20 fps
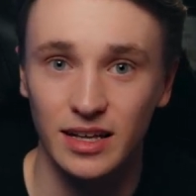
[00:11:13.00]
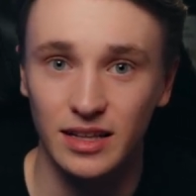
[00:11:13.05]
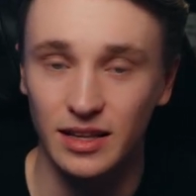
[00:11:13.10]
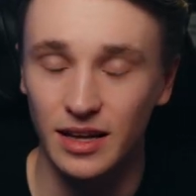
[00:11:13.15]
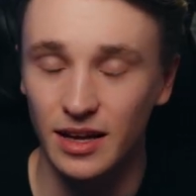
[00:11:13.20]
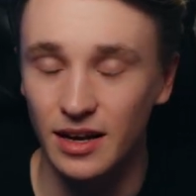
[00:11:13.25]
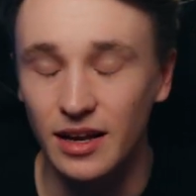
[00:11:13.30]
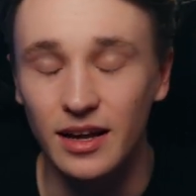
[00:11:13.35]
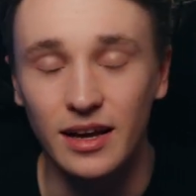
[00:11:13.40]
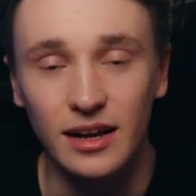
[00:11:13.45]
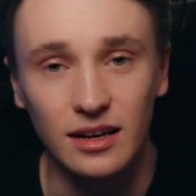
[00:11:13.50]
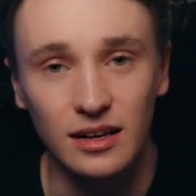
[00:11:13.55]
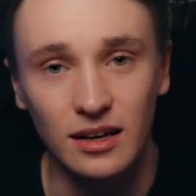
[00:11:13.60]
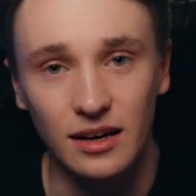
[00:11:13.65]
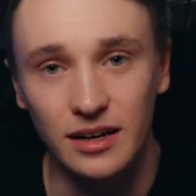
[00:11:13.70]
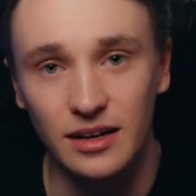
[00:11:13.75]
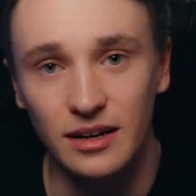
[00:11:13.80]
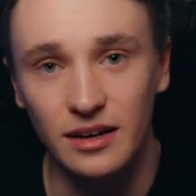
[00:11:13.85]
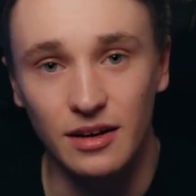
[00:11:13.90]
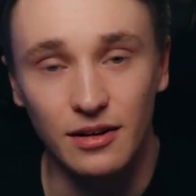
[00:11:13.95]
Then
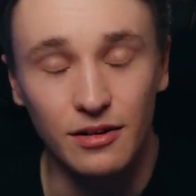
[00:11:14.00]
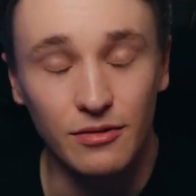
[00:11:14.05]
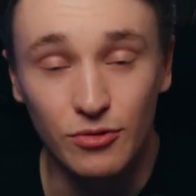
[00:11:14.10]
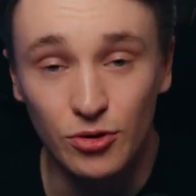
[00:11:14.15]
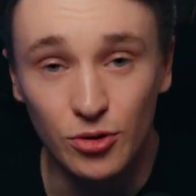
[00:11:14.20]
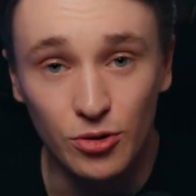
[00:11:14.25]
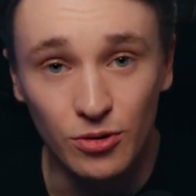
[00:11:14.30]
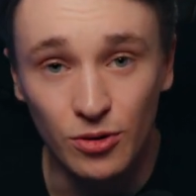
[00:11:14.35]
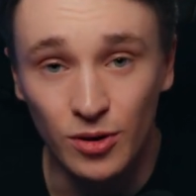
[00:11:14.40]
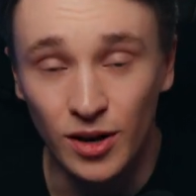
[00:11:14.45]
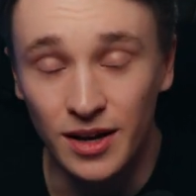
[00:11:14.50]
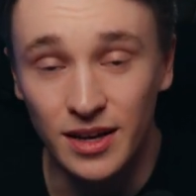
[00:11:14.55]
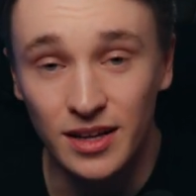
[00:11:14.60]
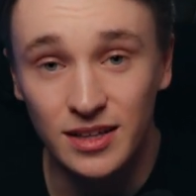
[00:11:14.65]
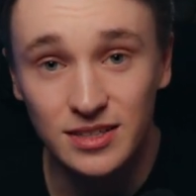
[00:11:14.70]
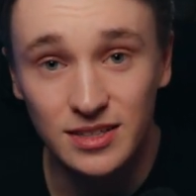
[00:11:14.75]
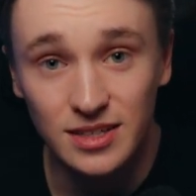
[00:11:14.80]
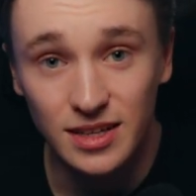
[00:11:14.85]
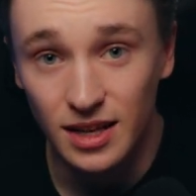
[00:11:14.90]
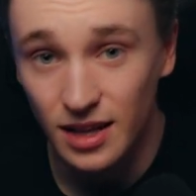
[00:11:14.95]
a few
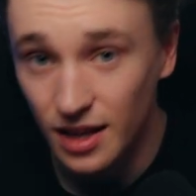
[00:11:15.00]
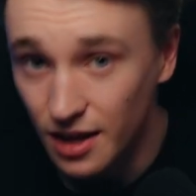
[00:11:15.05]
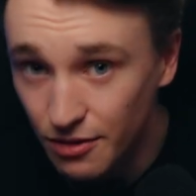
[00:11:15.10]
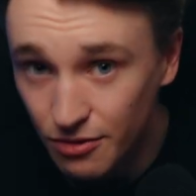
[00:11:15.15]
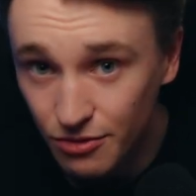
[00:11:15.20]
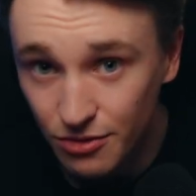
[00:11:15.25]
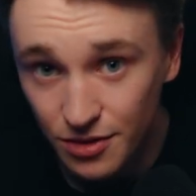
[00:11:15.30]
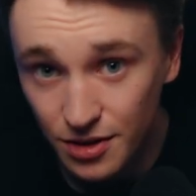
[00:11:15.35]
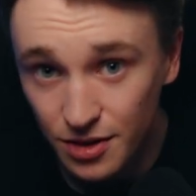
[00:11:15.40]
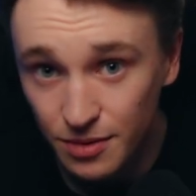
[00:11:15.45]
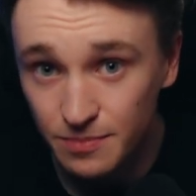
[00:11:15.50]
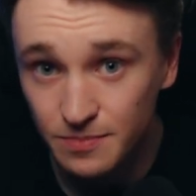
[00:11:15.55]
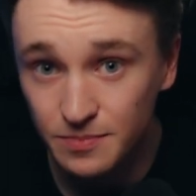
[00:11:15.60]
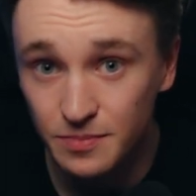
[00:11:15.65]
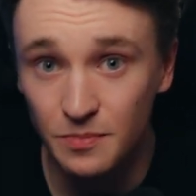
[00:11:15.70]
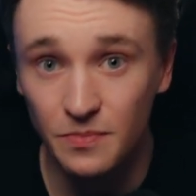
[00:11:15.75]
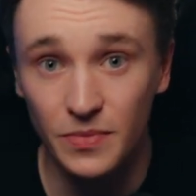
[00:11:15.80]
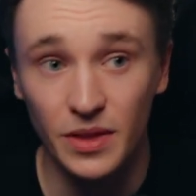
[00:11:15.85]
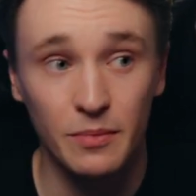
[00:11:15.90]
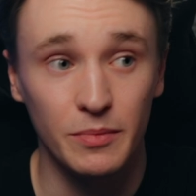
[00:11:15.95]
clients left
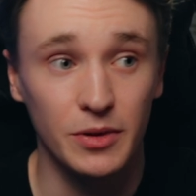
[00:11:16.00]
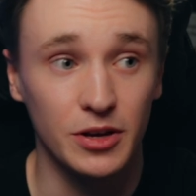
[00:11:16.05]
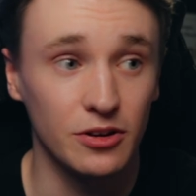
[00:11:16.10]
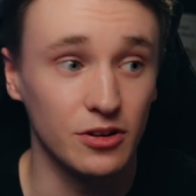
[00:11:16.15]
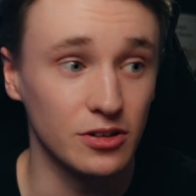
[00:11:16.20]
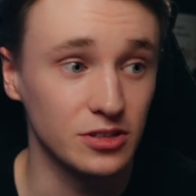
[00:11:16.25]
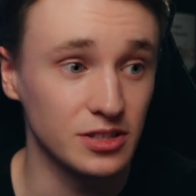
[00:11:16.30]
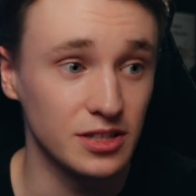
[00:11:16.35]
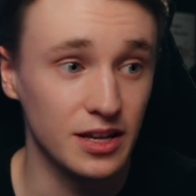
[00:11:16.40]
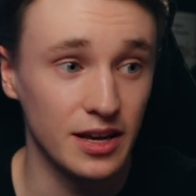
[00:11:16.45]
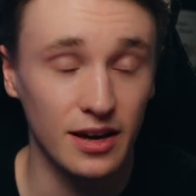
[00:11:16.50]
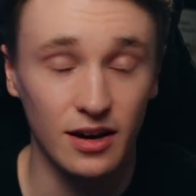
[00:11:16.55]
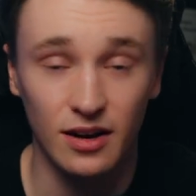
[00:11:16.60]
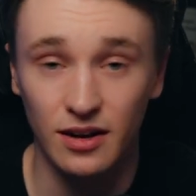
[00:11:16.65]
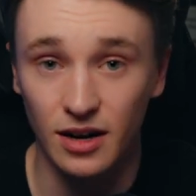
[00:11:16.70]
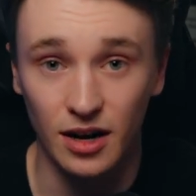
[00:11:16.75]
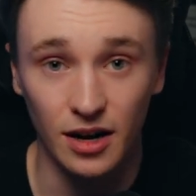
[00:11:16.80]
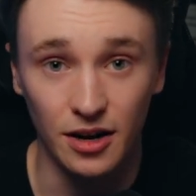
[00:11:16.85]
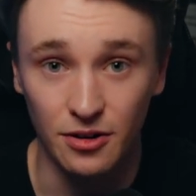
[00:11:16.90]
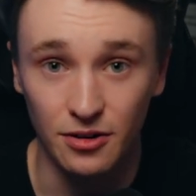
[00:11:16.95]
because they
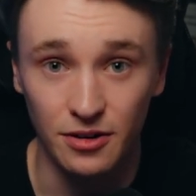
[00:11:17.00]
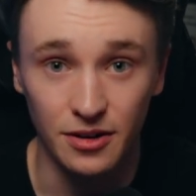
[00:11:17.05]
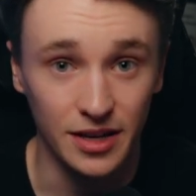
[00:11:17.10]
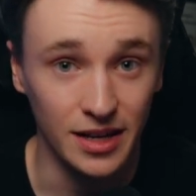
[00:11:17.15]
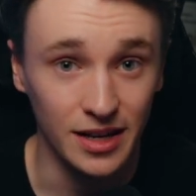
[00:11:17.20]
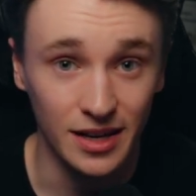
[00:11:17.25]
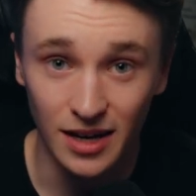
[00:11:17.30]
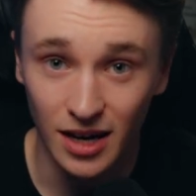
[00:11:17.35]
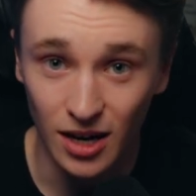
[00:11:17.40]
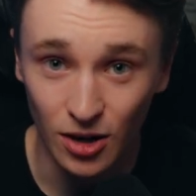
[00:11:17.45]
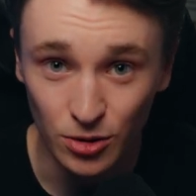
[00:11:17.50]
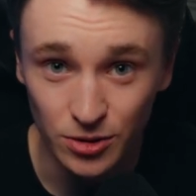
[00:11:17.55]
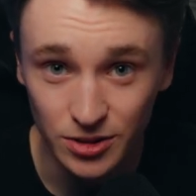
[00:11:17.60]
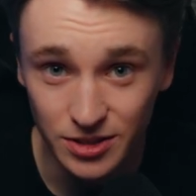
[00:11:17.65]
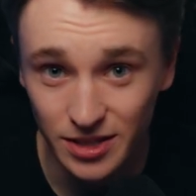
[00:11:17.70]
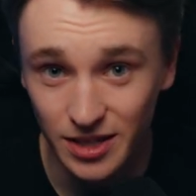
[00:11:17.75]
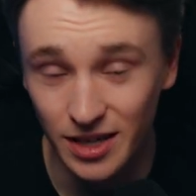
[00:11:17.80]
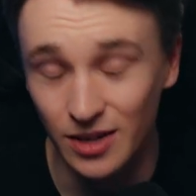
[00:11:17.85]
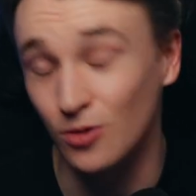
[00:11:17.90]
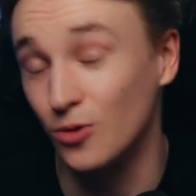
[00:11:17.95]
hired
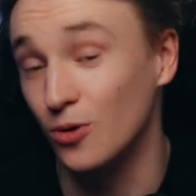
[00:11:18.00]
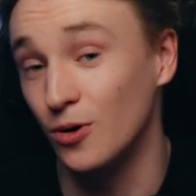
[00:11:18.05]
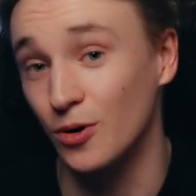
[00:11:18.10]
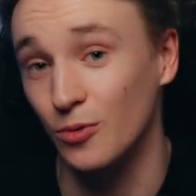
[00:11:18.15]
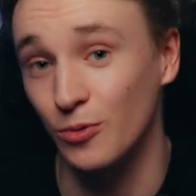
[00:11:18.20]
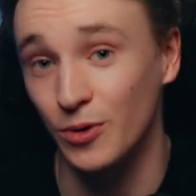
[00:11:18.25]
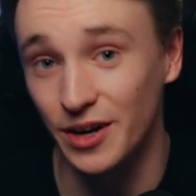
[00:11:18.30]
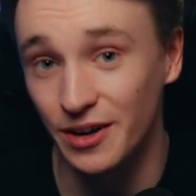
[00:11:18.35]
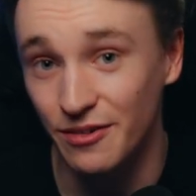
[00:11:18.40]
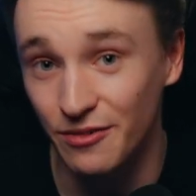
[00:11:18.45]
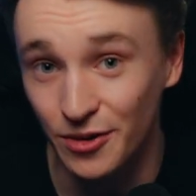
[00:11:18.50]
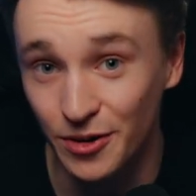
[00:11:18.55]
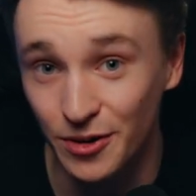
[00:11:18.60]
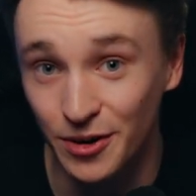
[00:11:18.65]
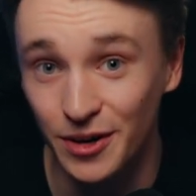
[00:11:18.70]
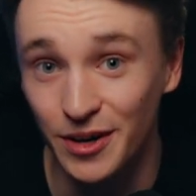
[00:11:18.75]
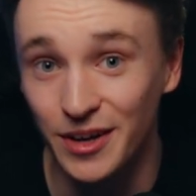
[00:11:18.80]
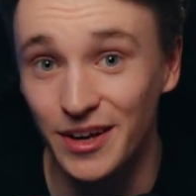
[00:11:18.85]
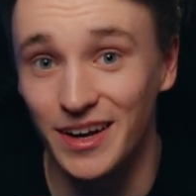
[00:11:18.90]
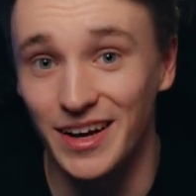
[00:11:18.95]
in-house or whatever.